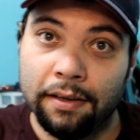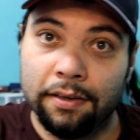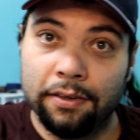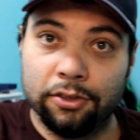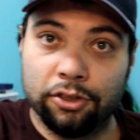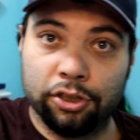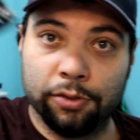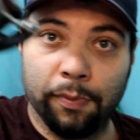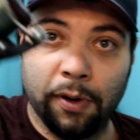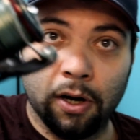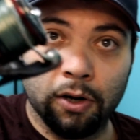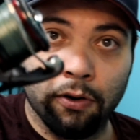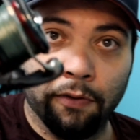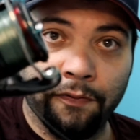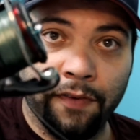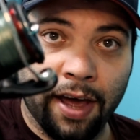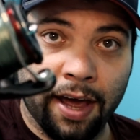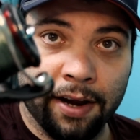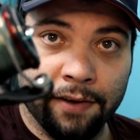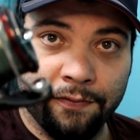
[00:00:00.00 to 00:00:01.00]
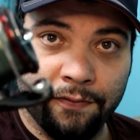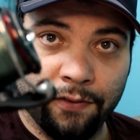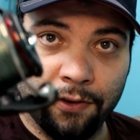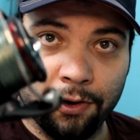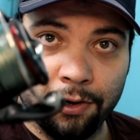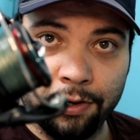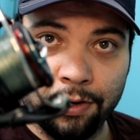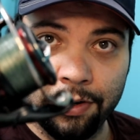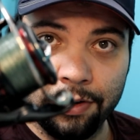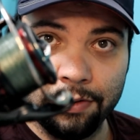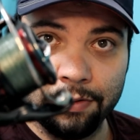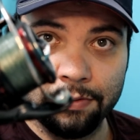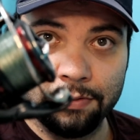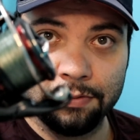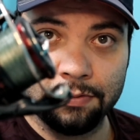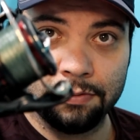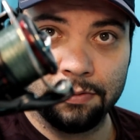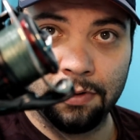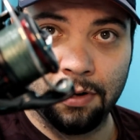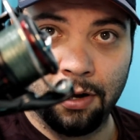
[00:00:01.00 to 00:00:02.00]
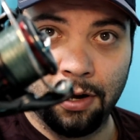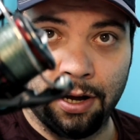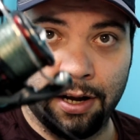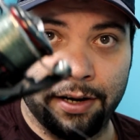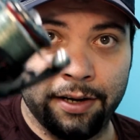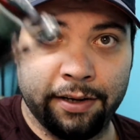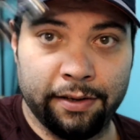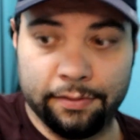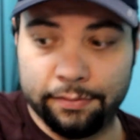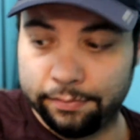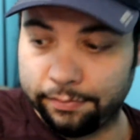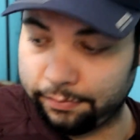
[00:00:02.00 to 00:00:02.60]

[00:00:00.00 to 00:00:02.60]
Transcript: Shimano Vanford on it,